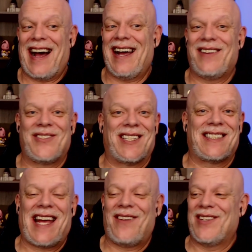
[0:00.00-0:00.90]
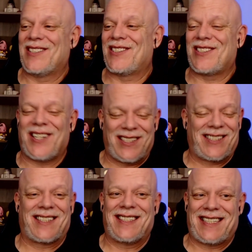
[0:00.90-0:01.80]
I am just having
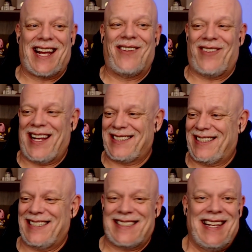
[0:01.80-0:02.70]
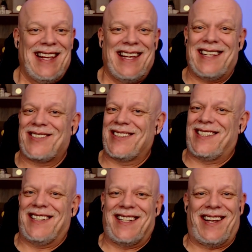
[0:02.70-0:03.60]
such a good time watching these. This
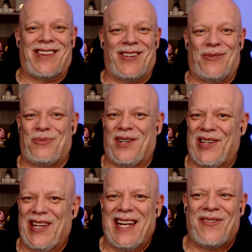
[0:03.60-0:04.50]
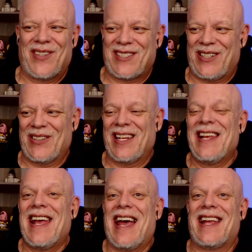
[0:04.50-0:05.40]
was another brilliant episode.
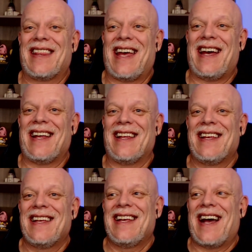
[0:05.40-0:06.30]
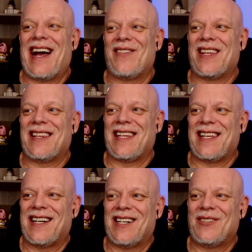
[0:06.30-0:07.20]
And that, I mean,
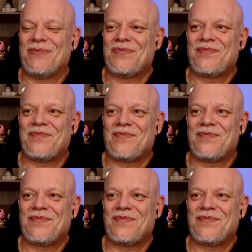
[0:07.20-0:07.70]
the